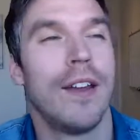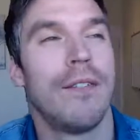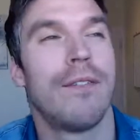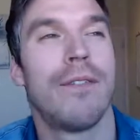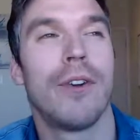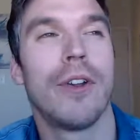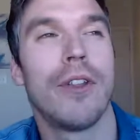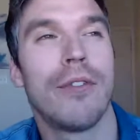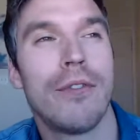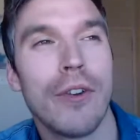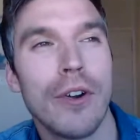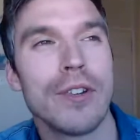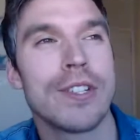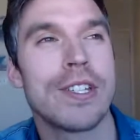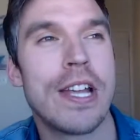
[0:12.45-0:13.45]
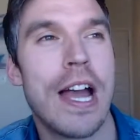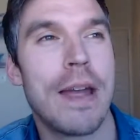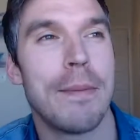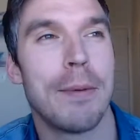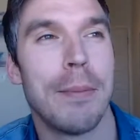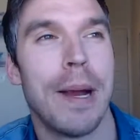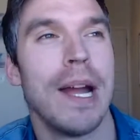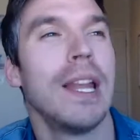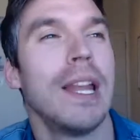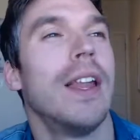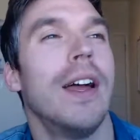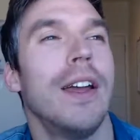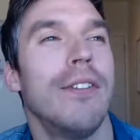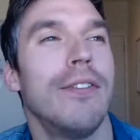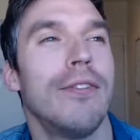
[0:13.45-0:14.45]
For the first time in my
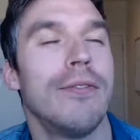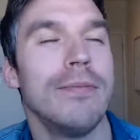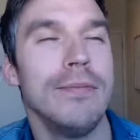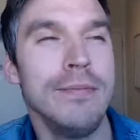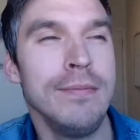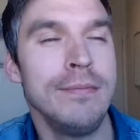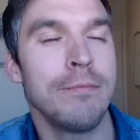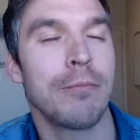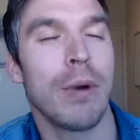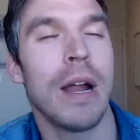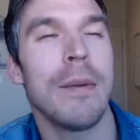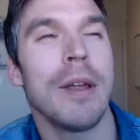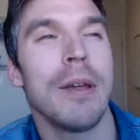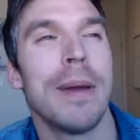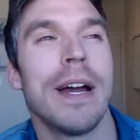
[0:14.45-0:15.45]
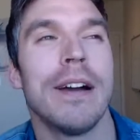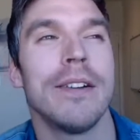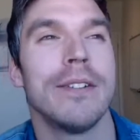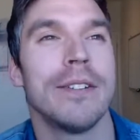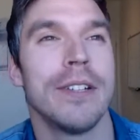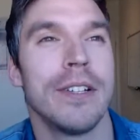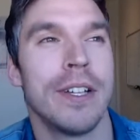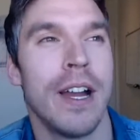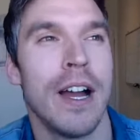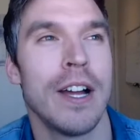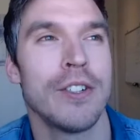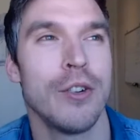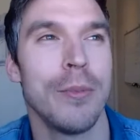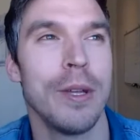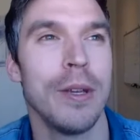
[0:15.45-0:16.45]
life, probably about,
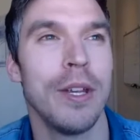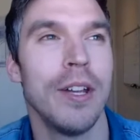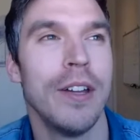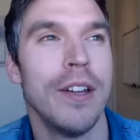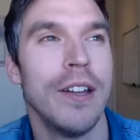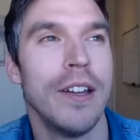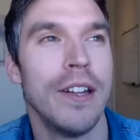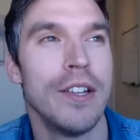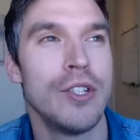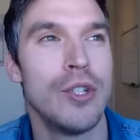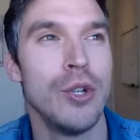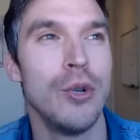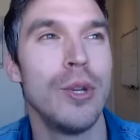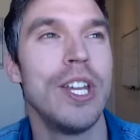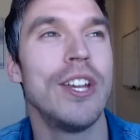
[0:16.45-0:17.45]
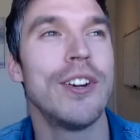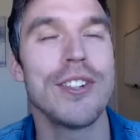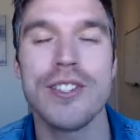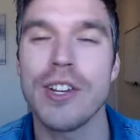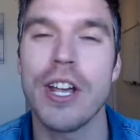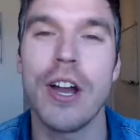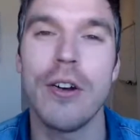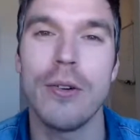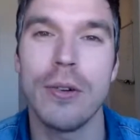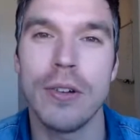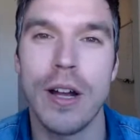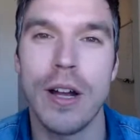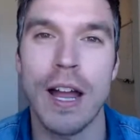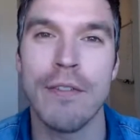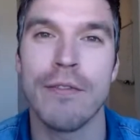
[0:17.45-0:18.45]
only 2 years ago,
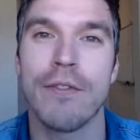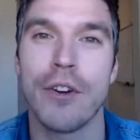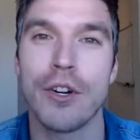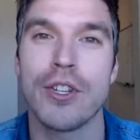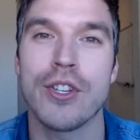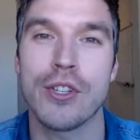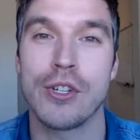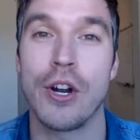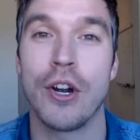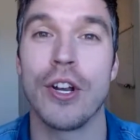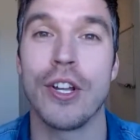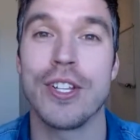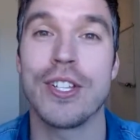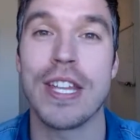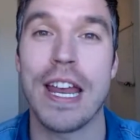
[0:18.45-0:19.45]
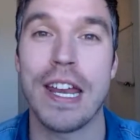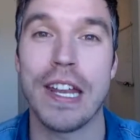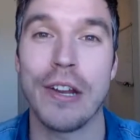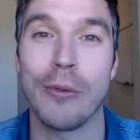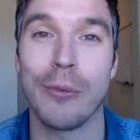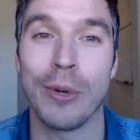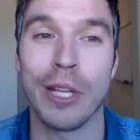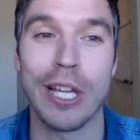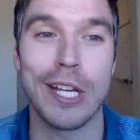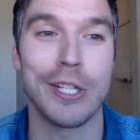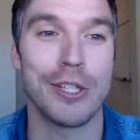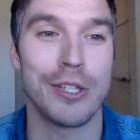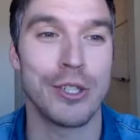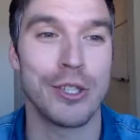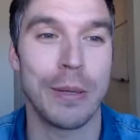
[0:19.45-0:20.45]
I first started setting
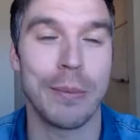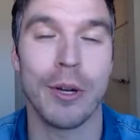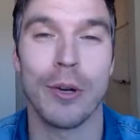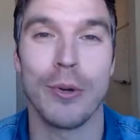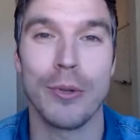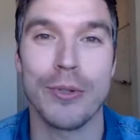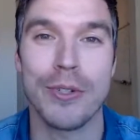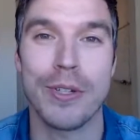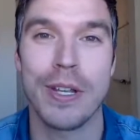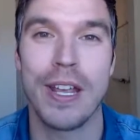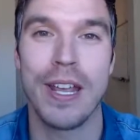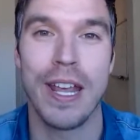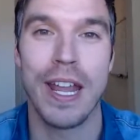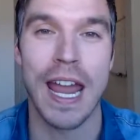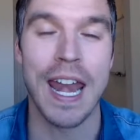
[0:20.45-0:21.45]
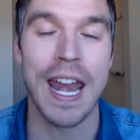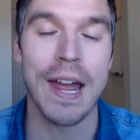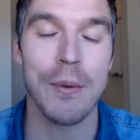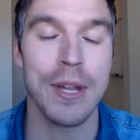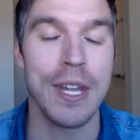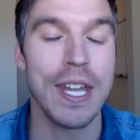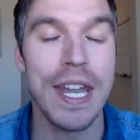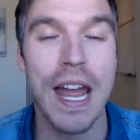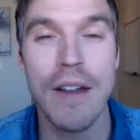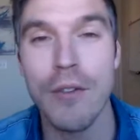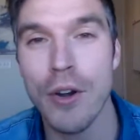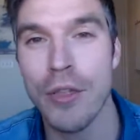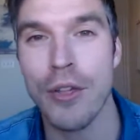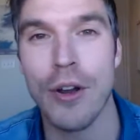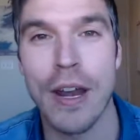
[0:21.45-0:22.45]
relationship goals. And I would
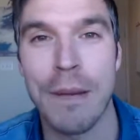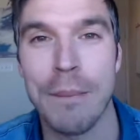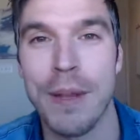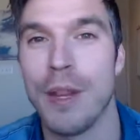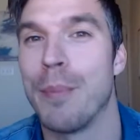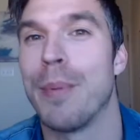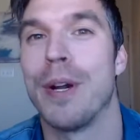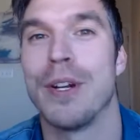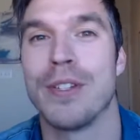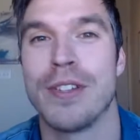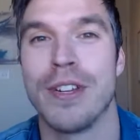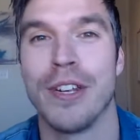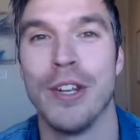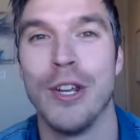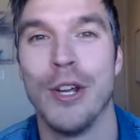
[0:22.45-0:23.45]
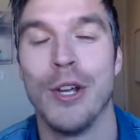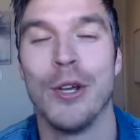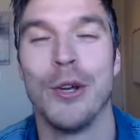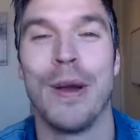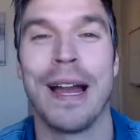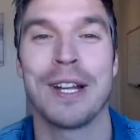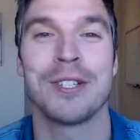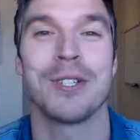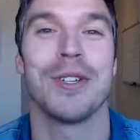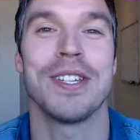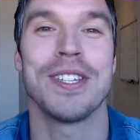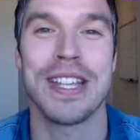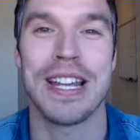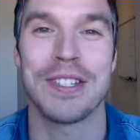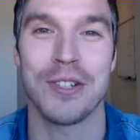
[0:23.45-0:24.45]
never thought I'd be the person who actually
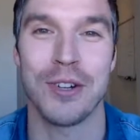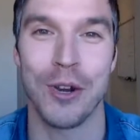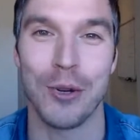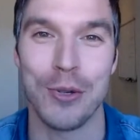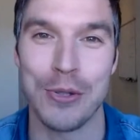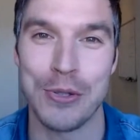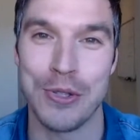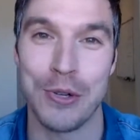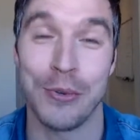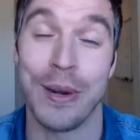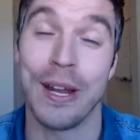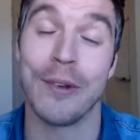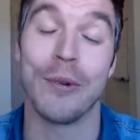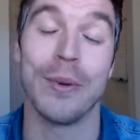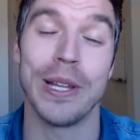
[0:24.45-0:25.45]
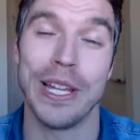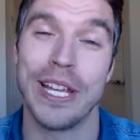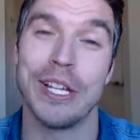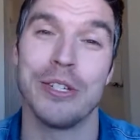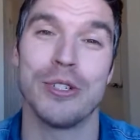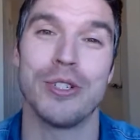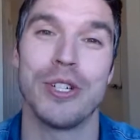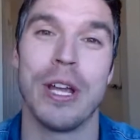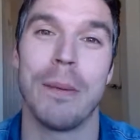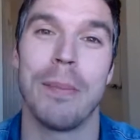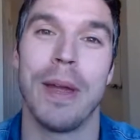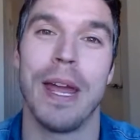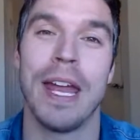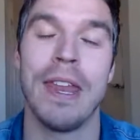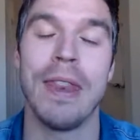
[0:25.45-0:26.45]
sets goals around relationship.
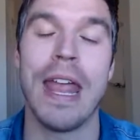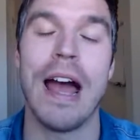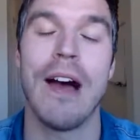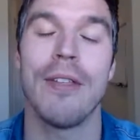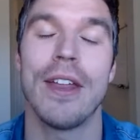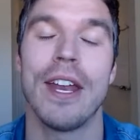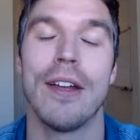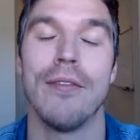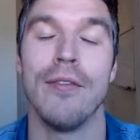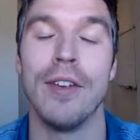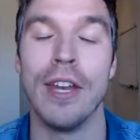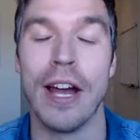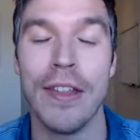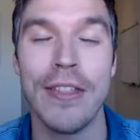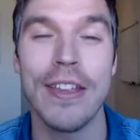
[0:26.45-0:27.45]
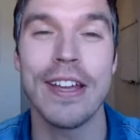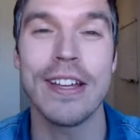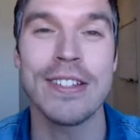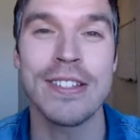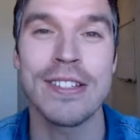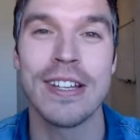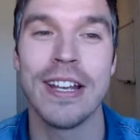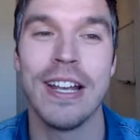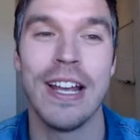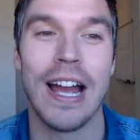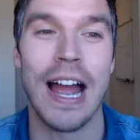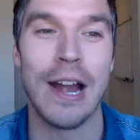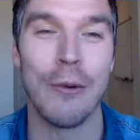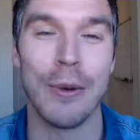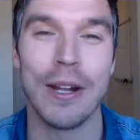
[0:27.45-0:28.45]
And now that I've done this,
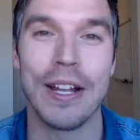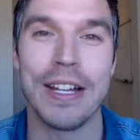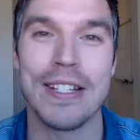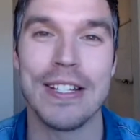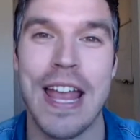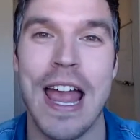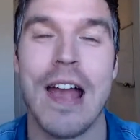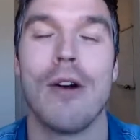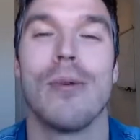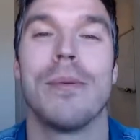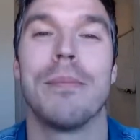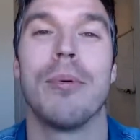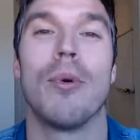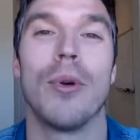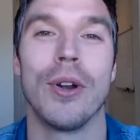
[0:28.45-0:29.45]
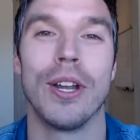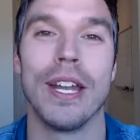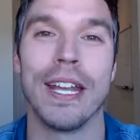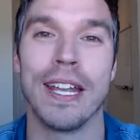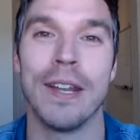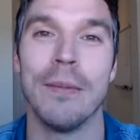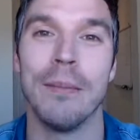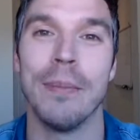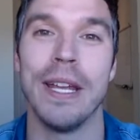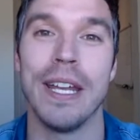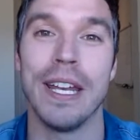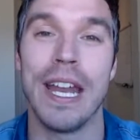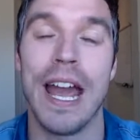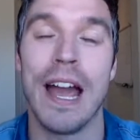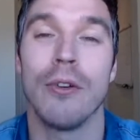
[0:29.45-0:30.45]
I realize how important it can be
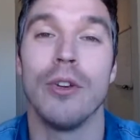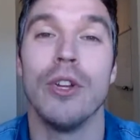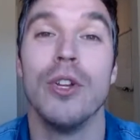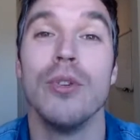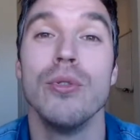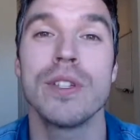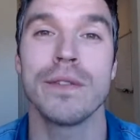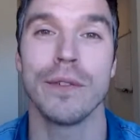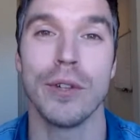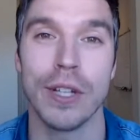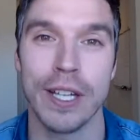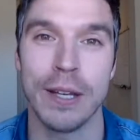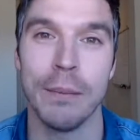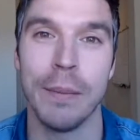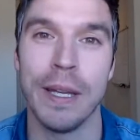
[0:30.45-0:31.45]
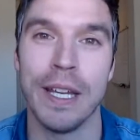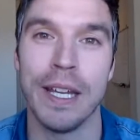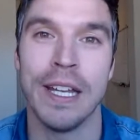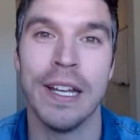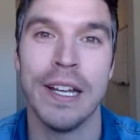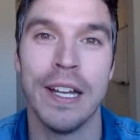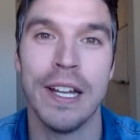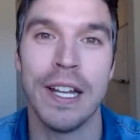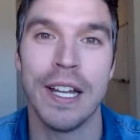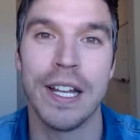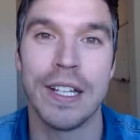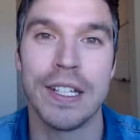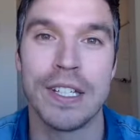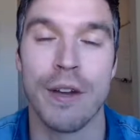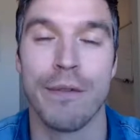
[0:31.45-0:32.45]
and how useful it can be
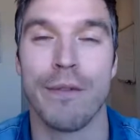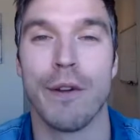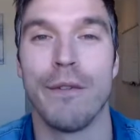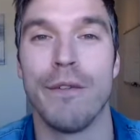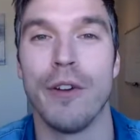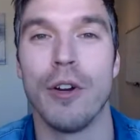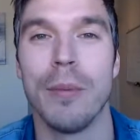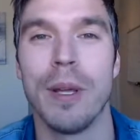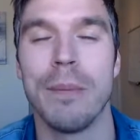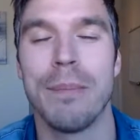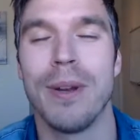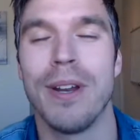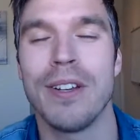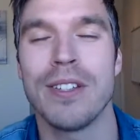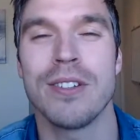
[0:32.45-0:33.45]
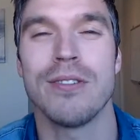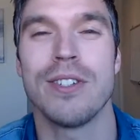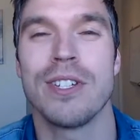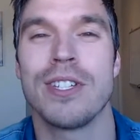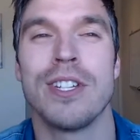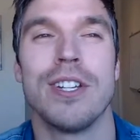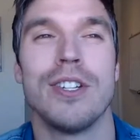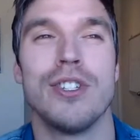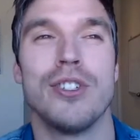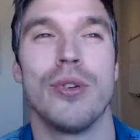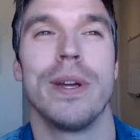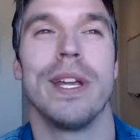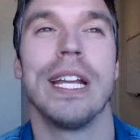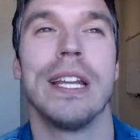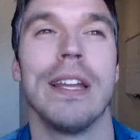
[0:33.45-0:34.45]
to fulfillment, but also just to
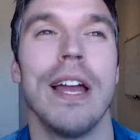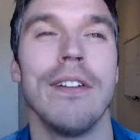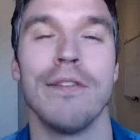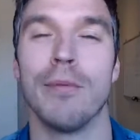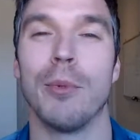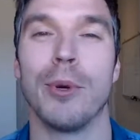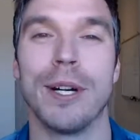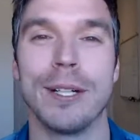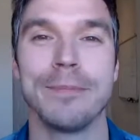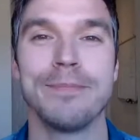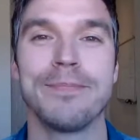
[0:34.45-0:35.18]
enjoying life more.